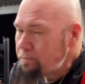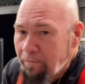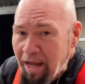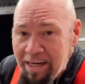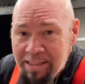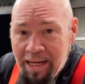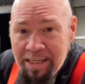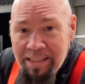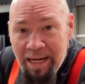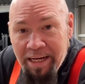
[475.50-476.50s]
I decided to
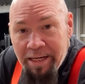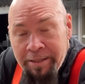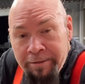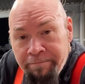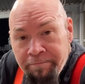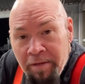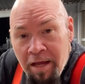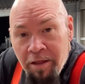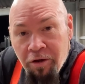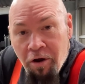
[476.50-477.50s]
take
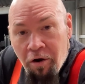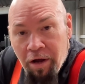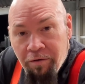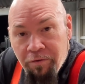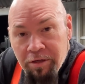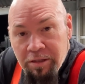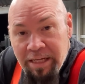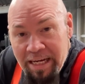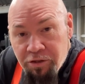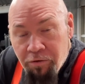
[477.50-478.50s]
the car out for a
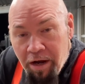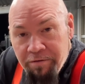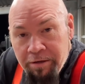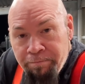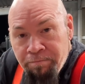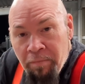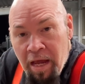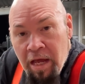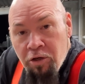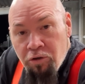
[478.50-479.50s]
test drive.
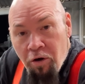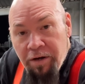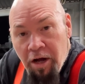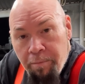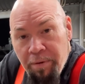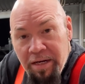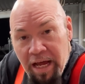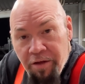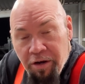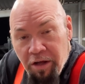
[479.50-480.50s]
Drove it up and
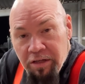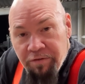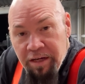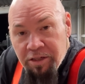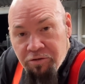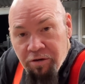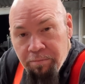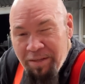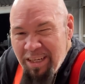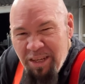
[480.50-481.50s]
down the Las Vegas Strip.
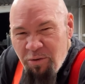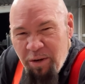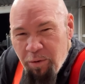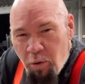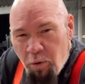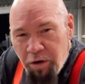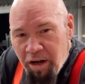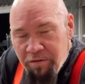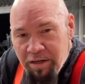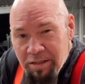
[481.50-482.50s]
Didn't do any recording of
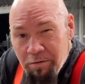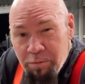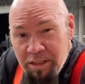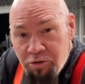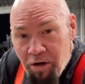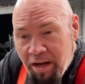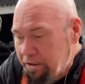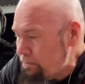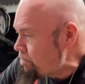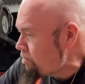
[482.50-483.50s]
it because I was busy driving.